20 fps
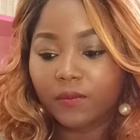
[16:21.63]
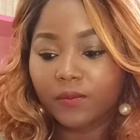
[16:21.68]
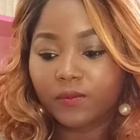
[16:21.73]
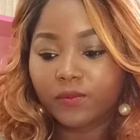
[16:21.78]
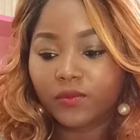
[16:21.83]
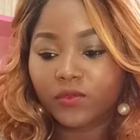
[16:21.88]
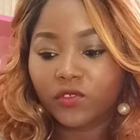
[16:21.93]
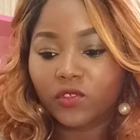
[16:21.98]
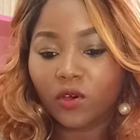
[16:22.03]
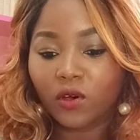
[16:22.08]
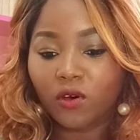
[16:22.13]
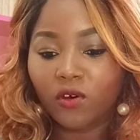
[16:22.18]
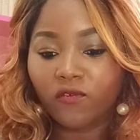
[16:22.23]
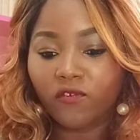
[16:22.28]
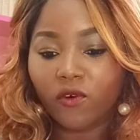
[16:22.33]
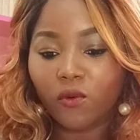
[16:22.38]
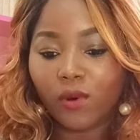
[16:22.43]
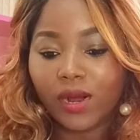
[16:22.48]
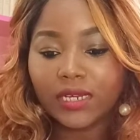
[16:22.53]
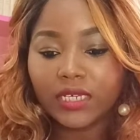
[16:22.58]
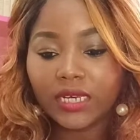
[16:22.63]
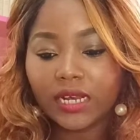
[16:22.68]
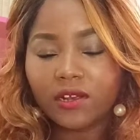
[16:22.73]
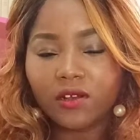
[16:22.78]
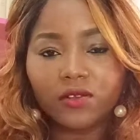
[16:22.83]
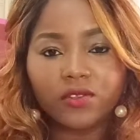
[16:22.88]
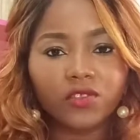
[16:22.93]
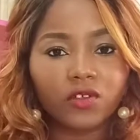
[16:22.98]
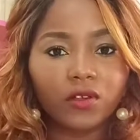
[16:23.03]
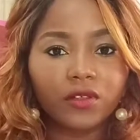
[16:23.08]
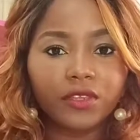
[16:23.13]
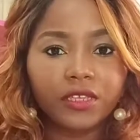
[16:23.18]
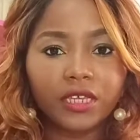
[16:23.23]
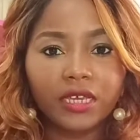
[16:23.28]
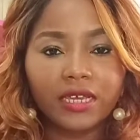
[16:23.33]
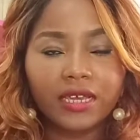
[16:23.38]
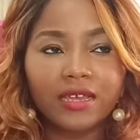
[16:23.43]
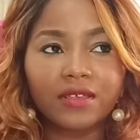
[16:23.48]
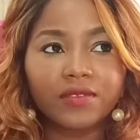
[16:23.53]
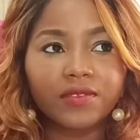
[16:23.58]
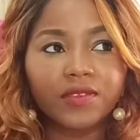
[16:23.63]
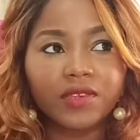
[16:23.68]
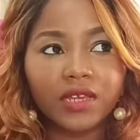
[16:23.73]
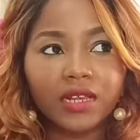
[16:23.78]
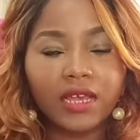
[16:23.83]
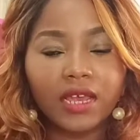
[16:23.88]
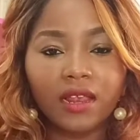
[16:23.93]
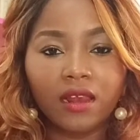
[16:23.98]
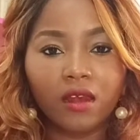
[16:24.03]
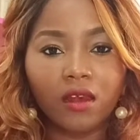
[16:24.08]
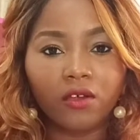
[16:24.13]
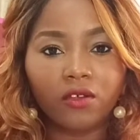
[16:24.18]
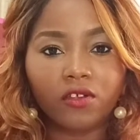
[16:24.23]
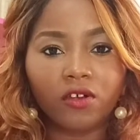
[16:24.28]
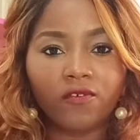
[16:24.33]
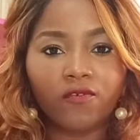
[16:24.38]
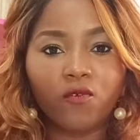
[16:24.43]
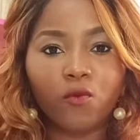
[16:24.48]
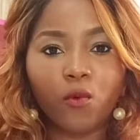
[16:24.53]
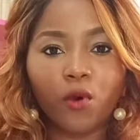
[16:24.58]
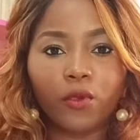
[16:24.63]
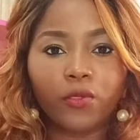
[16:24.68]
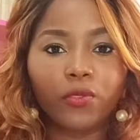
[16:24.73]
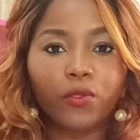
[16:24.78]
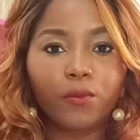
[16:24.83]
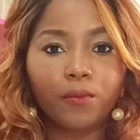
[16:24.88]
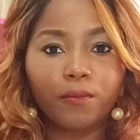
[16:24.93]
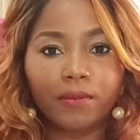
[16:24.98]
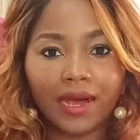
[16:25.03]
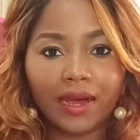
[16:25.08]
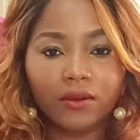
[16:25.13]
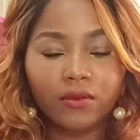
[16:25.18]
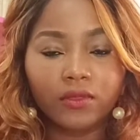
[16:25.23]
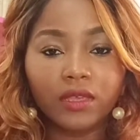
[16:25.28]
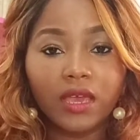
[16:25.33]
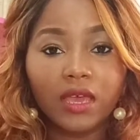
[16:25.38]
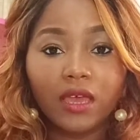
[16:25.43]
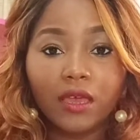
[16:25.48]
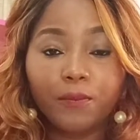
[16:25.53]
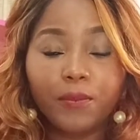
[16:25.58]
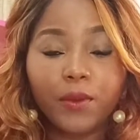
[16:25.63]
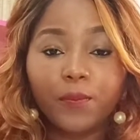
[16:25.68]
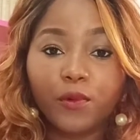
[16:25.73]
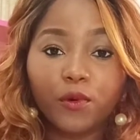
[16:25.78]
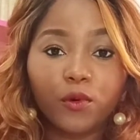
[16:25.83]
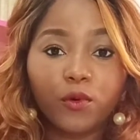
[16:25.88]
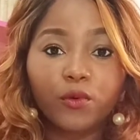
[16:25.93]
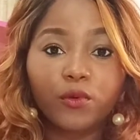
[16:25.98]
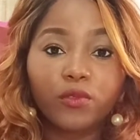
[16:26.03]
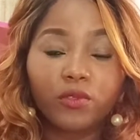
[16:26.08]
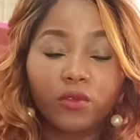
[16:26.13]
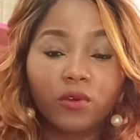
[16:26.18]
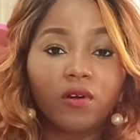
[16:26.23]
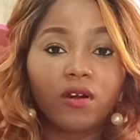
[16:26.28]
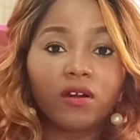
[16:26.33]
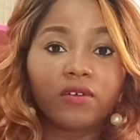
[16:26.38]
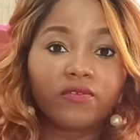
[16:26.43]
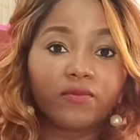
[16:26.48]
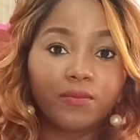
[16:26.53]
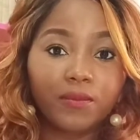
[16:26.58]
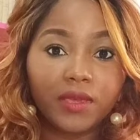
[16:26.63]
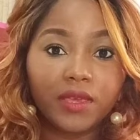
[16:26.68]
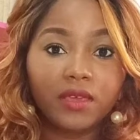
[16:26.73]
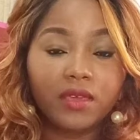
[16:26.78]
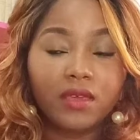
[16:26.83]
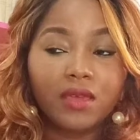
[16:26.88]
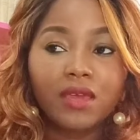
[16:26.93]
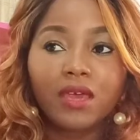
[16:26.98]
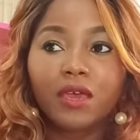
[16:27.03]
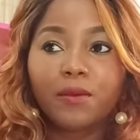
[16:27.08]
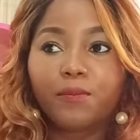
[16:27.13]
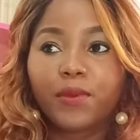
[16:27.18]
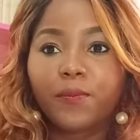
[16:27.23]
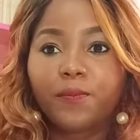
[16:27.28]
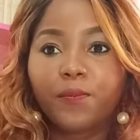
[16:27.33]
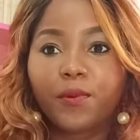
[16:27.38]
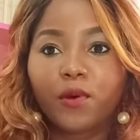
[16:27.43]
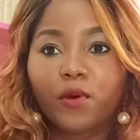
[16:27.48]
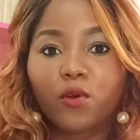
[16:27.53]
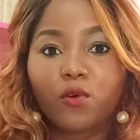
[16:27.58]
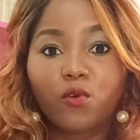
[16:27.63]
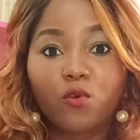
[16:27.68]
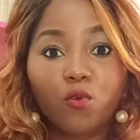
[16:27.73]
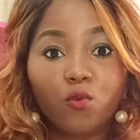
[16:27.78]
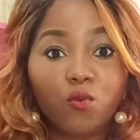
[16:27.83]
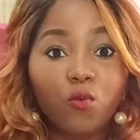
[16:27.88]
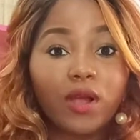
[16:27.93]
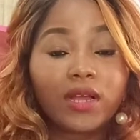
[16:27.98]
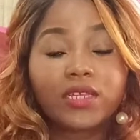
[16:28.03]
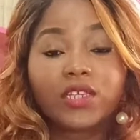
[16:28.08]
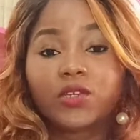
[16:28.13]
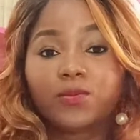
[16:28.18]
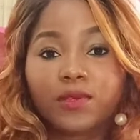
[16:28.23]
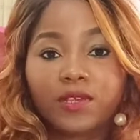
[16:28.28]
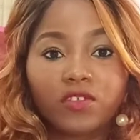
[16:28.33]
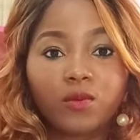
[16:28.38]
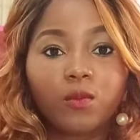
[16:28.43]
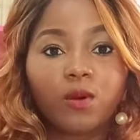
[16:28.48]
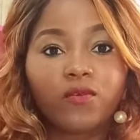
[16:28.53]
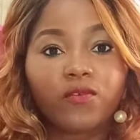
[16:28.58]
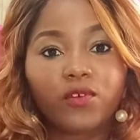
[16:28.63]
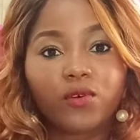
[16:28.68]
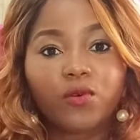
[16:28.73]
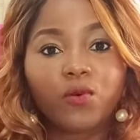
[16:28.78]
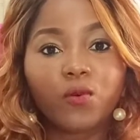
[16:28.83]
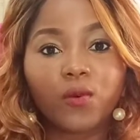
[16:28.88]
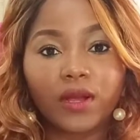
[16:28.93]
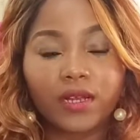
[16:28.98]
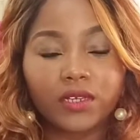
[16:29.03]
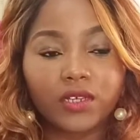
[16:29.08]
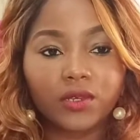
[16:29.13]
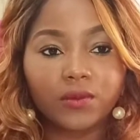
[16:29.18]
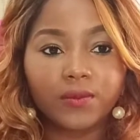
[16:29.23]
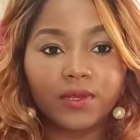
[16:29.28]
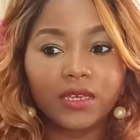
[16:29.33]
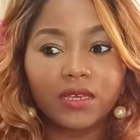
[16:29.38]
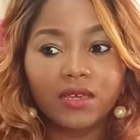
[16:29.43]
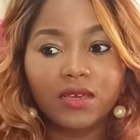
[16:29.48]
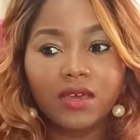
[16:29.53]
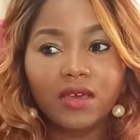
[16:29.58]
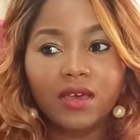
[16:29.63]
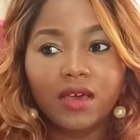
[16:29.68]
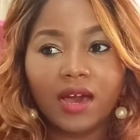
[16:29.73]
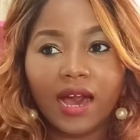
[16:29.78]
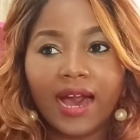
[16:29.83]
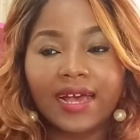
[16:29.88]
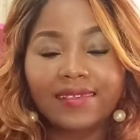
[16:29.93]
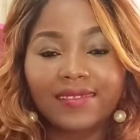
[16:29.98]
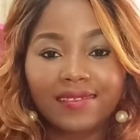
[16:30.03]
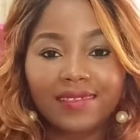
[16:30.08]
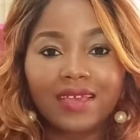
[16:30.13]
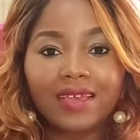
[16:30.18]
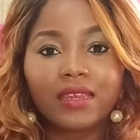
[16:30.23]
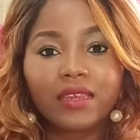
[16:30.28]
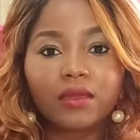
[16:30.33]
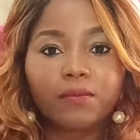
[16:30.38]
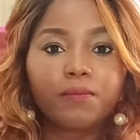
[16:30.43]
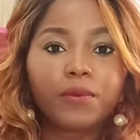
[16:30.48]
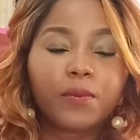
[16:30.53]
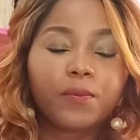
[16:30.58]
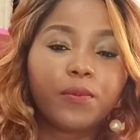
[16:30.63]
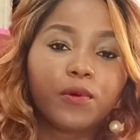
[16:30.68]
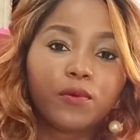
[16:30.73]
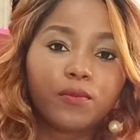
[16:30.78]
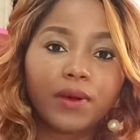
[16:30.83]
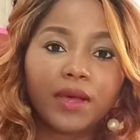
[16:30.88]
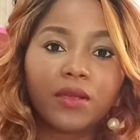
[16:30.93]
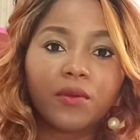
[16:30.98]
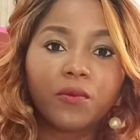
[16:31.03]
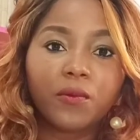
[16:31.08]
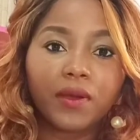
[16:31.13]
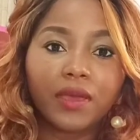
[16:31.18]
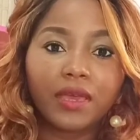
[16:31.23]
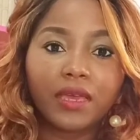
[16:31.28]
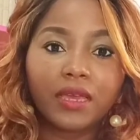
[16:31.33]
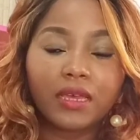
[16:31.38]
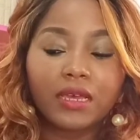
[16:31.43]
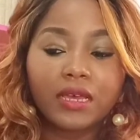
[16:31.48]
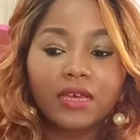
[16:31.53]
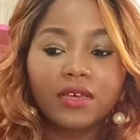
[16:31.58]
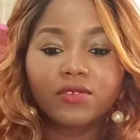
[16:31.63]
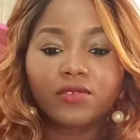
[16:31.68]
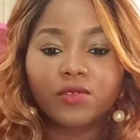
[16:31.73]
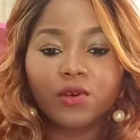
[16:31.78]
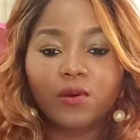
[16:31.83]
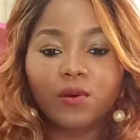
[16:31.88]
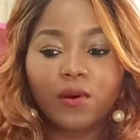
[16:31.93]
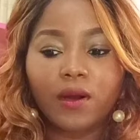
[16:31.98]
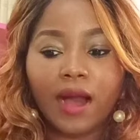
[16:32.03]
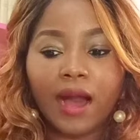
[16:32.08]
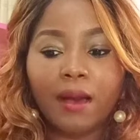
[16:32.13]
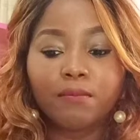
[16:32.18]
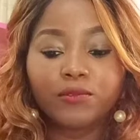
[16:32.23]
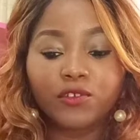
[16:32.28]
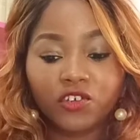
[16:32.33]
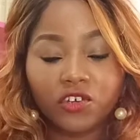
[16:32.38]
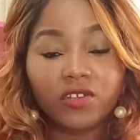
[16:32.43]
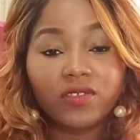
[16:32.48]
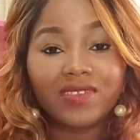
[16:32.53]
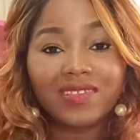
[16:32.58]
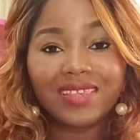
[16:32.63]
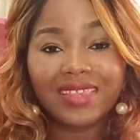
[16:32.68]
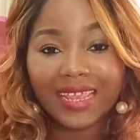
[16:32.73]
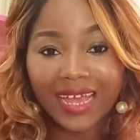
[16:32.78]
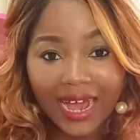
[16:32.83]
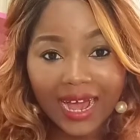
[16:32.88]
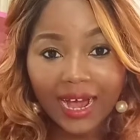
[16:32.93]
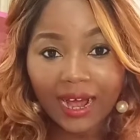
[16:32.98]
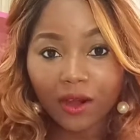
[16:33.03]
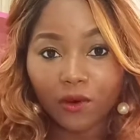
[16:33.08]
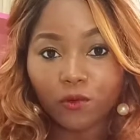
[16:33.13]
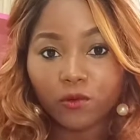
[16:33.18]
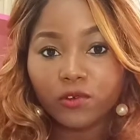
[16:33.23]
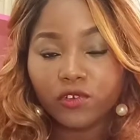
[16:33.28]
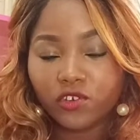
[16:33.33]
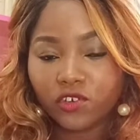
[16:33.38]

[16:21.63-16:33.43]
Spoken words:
So for YGI Consulting, it's still a lot of word to mouth. People who know of me, people who watch me, some of you who watch me are sending people my way. So I'm just now